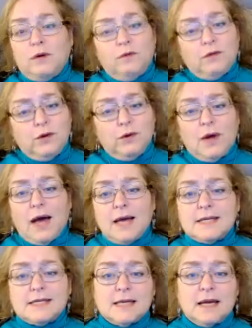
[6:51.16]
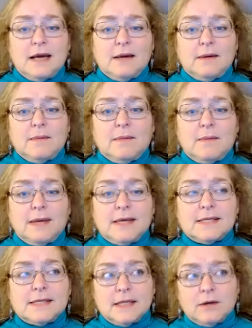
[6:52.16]
for you guys,
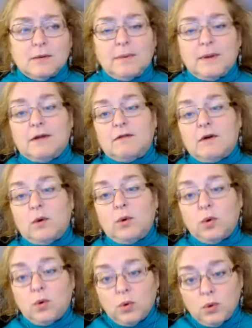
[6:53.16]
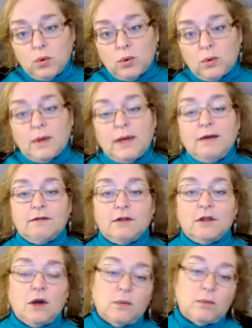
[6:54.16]
it's a little bit of a, even
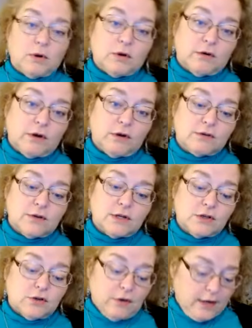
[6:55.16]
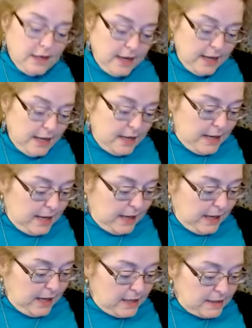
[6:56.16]
though Mercury goes retrograde.
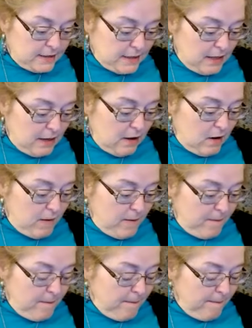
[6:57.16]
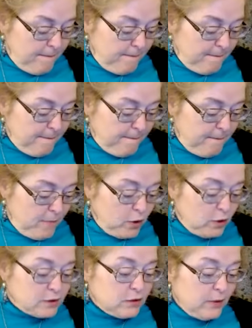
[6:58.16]
And we
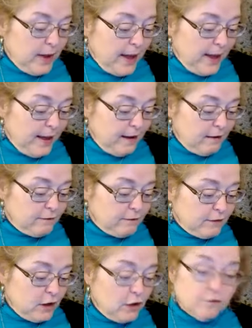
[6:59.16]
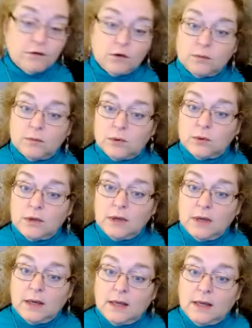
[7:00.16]
also have a full moon
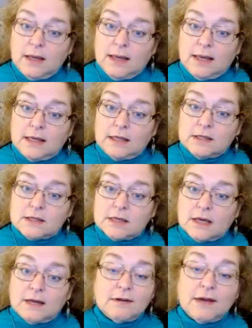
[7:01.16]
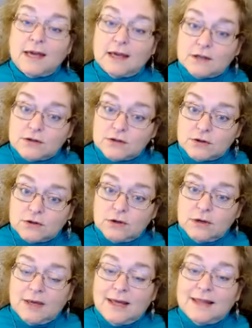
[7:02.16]
in the sign of Cancer.
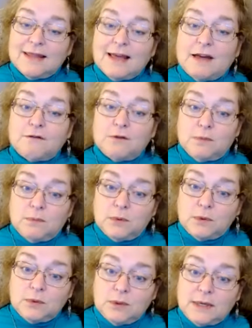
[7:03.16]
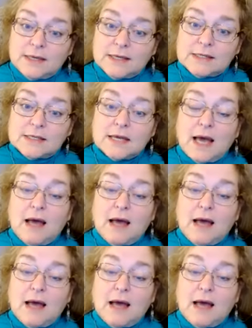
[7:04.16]
That full moon is